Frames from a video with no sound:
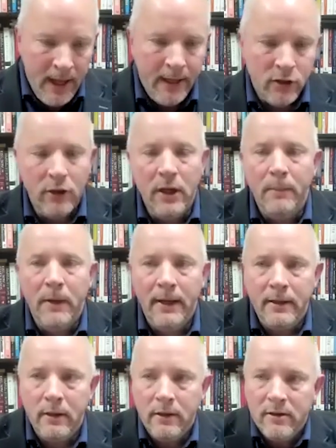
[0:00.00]
and to nibble
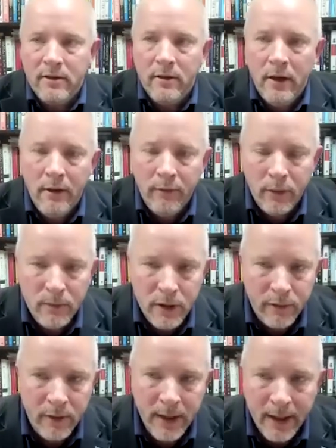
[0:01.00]
at it from
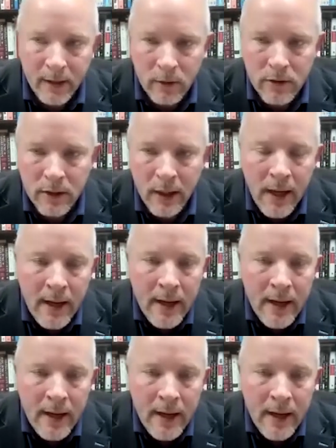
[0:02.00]
different angles.